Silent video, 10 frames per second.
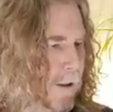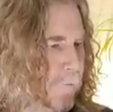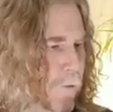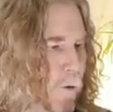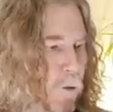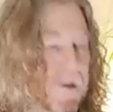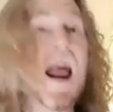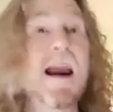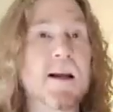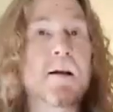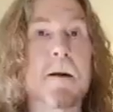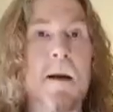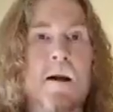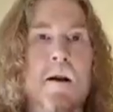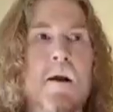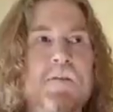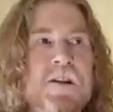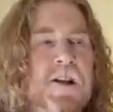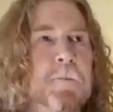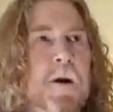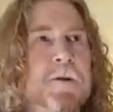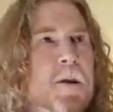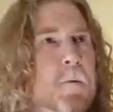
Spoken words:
But we were dating and for 6 months, and we said,